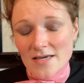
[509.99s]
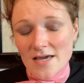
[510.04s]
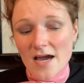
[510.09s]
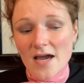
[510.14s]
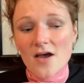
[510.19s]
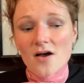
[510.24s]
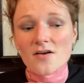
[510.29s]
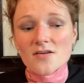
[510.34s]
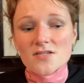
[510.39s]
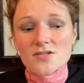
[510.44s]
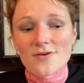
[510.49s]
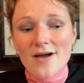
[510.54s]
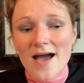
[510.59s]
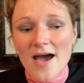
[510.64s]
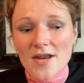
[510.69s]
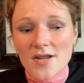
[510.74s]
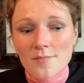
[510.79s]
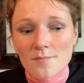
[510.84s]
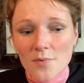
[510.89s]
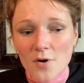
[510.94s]
I also
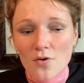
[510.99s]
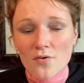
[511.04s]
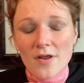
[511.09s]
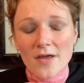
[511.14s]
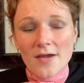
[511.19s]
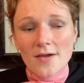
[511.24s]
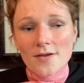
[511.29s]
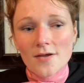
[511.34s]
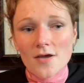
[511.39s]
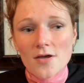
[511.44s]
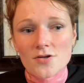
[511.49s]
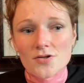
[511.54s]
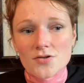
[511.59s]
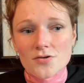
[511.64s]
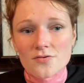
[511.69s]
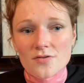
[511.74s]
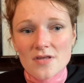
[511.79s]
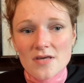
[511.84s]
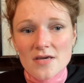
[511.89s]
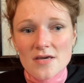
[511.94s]
added boning
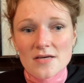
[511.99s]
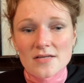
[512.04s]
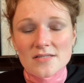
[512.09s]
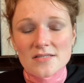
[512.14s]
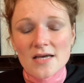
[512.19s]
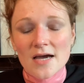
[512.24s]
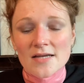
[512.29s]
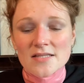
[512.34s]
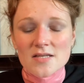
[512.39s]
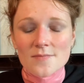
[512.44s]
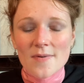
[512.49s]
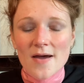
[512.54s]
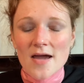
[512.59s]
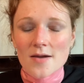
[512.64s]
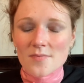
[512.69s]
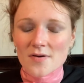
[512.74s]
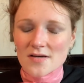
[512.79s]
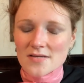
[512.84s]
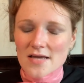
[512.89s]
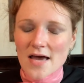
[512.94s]
to the sides and back
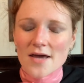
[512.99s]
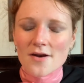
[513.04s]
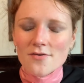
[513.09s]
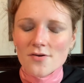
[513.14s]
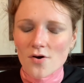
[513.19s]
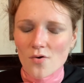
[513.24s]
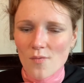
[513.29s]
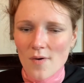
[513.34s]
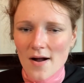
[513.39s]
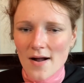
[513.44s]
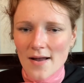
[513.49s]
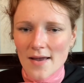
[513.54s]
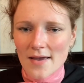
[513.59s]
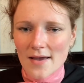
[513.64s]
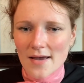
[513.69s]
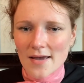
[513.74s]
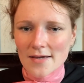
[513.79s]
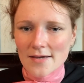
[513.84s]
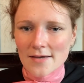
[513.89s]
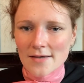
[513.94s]
because I don't know why
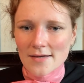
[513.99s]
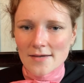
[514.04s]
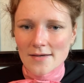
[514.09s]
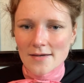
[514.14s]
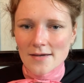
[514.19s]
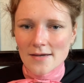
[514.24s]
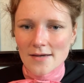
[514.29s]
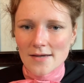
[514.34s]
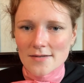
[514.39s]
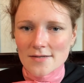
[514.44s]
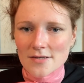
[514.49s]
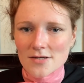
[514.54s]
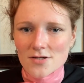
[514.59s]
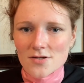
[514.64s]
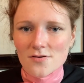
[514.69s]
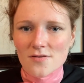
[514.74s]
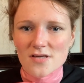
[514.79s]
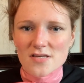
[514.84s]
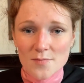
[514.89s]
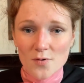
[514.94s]
I didn't
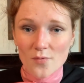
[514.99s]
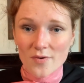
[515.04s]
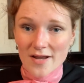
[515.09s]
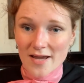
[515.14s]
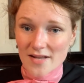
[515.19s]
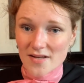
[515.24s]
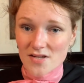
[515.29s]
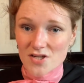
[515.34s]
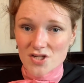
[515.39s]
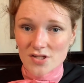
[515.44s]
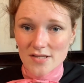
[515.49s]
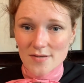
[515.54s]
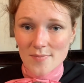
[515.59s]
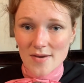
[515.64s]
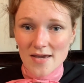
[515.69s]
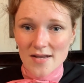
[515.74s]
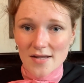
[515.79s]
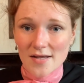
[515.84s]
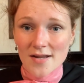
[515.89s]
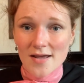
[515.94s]
do this, but when I initially
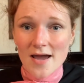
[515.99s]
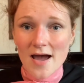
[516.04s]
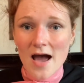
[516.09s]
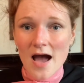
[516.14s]
made it,